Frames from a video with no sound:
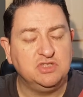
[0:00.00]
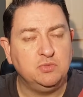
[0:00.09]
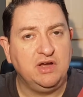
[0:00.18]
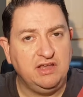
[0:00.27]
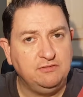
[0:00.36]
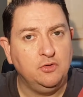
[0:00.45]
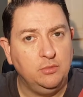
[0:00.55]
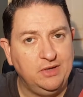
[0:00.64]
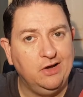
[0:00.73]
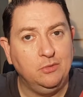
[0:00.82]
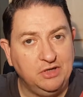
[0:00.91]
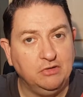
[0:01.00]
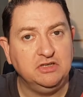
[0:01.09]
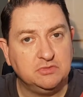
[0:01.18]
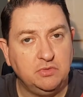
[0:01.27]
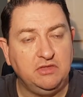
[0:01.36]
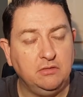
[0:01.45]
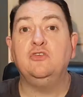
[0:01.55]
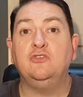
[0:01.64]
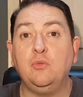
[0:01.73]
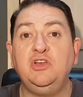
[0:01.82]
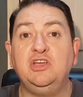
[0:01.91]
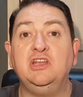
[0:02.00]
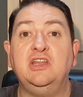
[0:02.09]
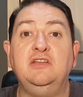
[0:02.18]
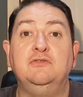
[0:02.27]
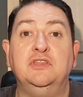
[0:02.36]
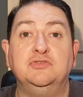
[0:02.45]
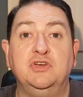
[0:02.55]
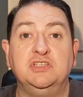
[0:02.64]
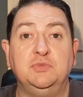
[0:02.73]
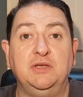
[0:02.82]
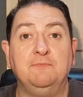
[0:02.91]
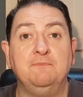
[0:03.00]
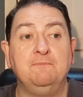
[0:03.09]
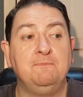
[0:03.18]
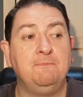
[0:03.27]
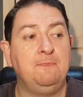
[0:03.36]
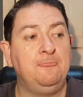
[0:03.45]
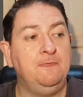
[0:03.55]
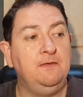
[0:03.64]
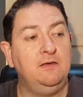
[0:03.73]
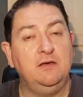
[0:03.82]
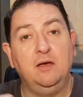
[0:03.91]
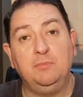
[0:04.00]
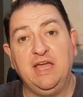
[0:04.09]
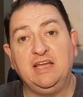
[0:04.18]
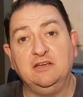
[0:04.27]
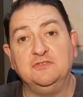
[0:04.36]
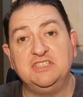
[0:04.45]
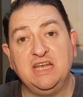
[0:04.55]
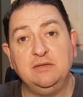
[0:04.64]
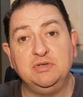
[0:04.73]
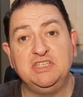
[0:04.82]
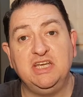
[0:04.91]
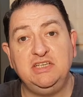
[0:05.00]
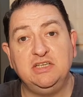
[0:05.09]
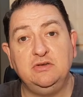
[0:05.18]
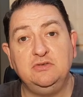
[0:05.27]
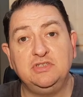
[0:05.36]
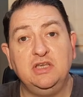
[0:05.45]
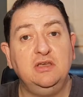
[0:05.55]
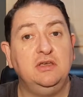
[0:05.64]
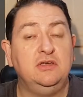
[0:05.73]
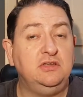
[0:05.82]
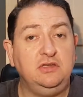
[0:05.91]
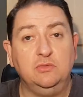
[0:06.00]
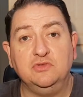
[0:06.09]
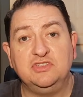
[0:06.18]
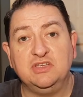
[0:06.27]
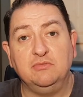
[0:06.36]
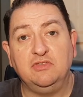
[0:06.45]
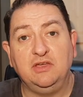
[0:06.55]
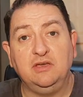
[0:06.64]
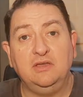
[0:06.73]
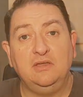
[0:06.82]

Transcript: swung it for me, I'll be honest with you. So what are you going to need for this recipe? A pack of salad potatoes. You want something